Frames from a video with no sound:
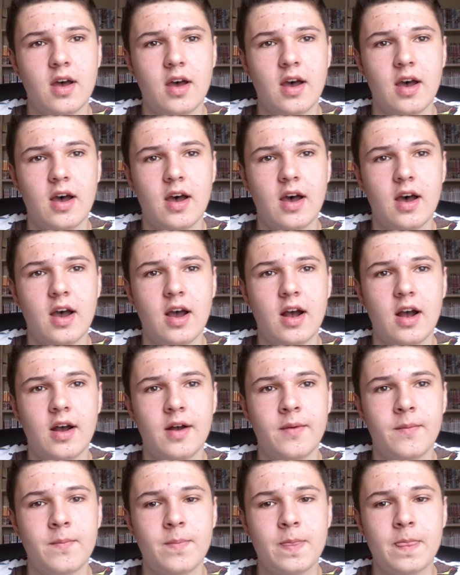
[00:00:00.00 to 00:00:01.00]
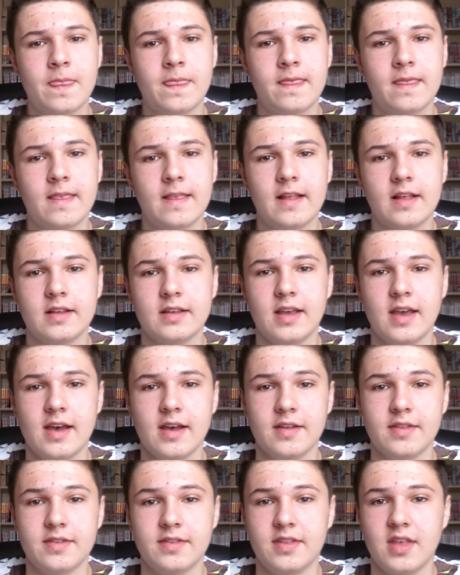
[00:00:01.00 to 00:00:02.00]
Yeah,
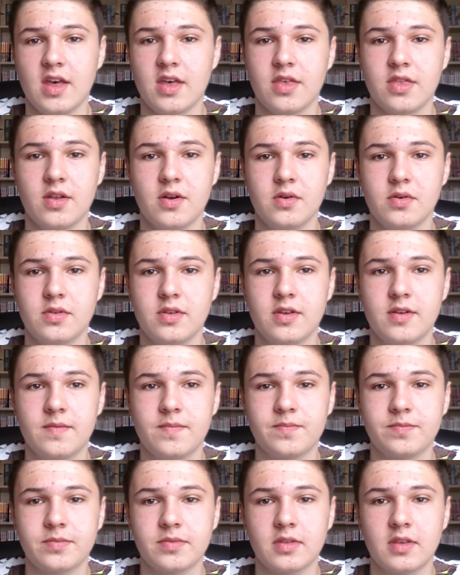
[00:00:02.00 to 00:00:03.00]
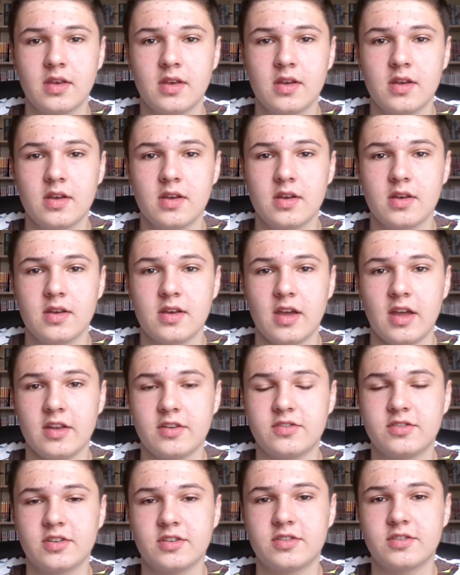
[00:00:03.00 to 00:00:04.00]
Death Note.
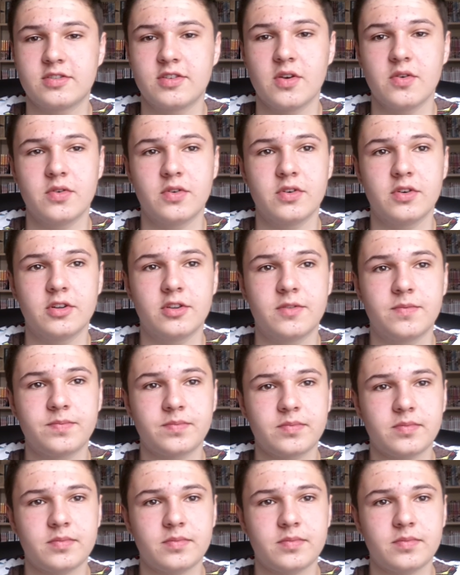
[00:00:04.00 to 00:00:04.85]
It's just so good.